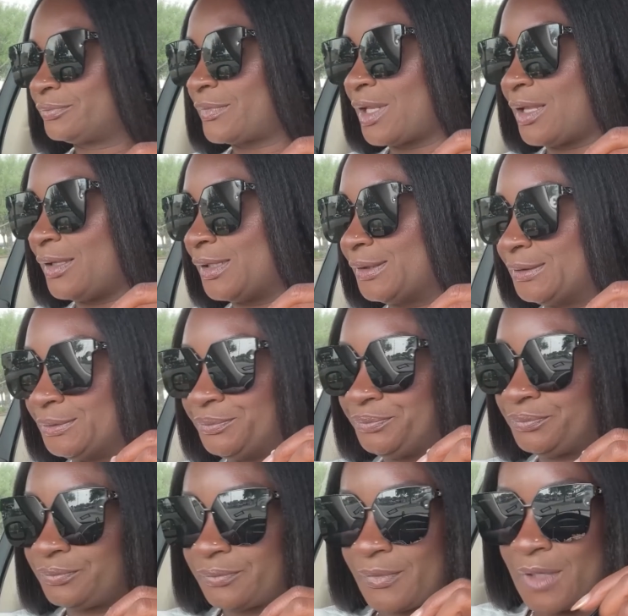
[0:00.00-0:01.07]
Uh-uh.
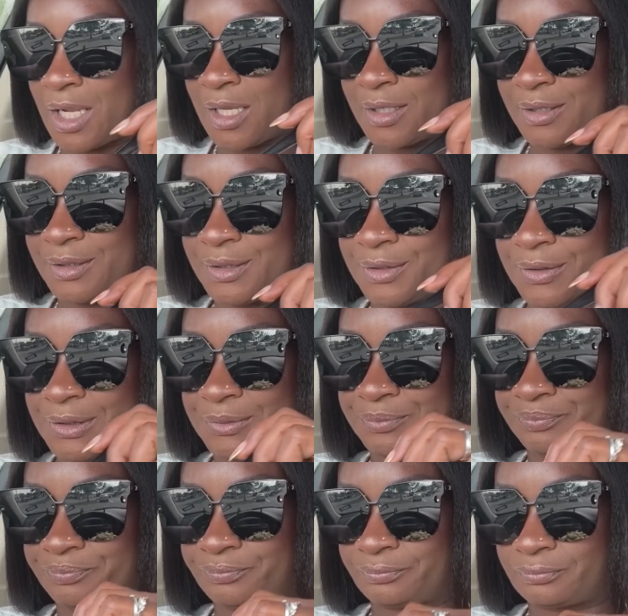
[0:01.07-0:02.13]
I couldn't do it.
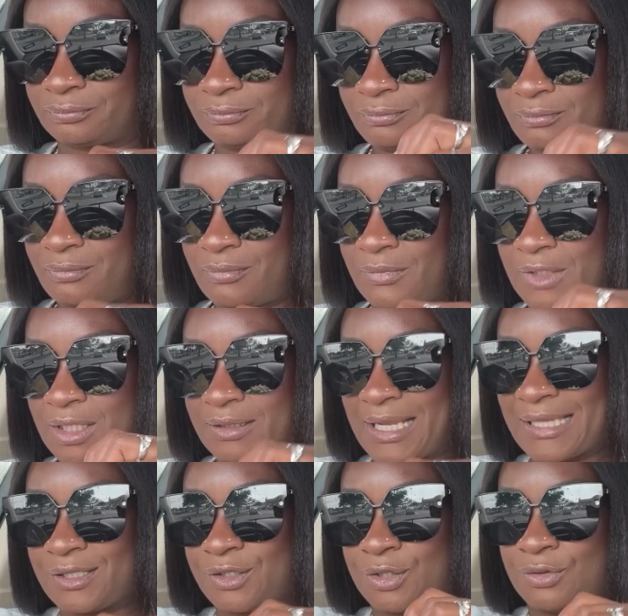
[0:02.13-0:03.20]

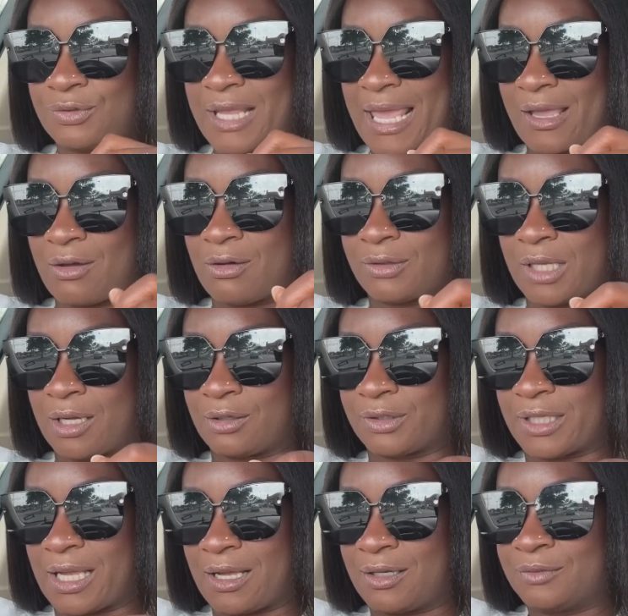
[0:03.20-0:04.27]
That's too daggone long,
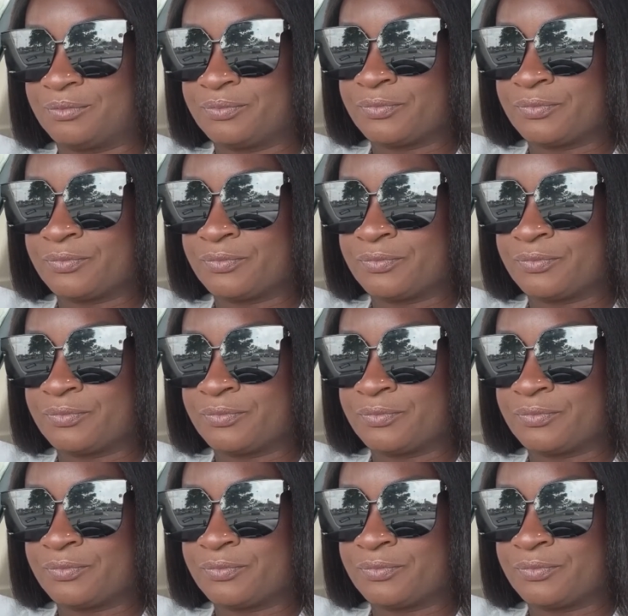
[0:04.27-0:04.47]
y'all.